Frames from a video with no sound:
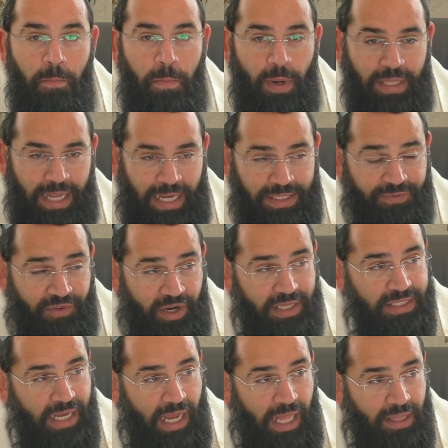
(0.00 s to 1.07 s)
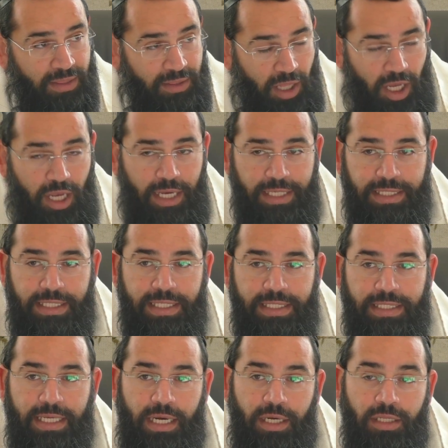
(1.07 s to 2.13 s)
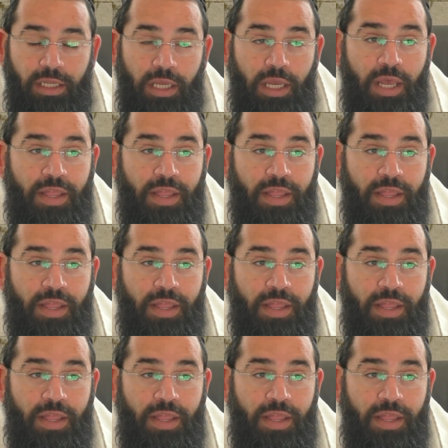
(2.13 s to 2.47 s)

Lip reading: But as far as halacha is concerned,